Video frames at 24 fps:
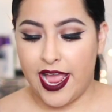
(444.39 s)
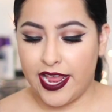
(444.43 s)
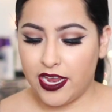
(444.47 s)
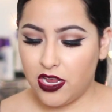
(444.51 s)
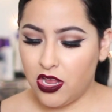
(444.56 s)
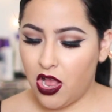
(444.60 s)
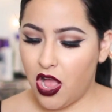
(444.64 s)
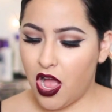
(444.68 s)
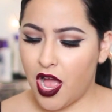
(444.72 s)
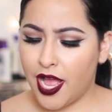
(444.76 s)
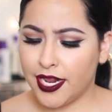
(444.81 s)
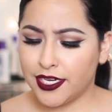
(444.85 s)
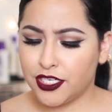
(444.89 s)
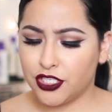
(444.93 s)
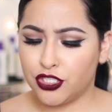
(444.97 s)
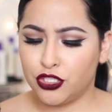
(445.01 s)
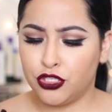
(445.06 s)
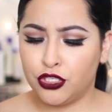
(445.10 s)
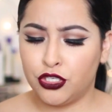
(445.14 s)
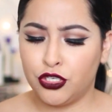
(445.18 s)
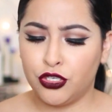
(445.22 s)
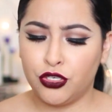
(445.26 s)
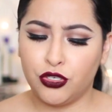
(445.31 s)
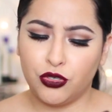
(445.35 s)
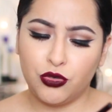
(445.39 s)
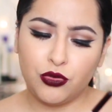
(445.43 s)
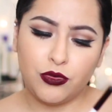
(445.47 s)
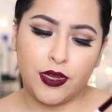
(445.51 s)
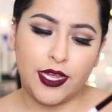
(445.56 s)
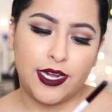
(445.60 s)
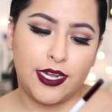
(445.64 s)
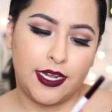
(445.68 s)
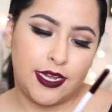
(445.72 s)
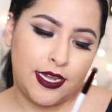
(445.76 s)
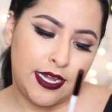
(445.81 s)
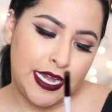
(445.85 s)
I got
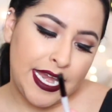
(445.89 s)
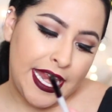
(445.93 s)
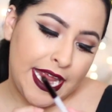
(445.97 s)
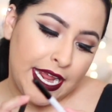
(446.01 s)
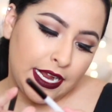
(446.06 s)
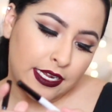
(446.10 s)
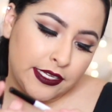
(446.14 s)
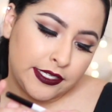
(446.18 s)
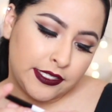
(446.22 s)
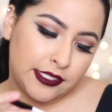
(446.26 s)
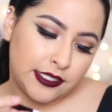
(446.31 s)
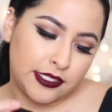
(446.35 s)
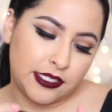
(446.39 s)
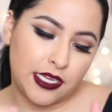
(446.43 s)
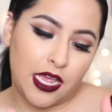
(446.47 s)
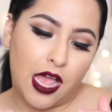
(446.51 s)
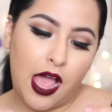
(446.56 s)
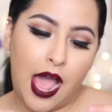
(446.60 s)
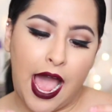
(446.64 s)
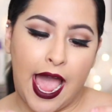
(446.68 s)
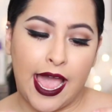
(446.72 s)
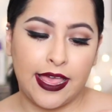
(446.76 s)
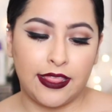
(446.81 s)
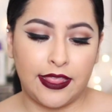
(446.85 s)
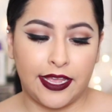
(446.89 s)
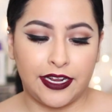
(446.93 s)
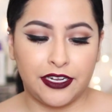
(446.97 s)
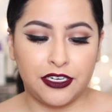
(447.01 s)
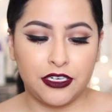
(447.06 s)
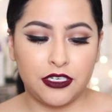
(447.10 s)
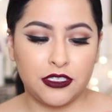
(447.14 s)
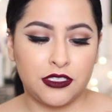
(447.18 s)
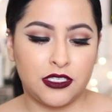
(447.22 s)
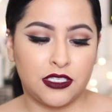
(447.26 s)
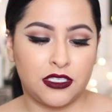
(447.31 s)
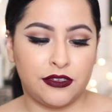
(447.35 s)
two NYX eyeliners.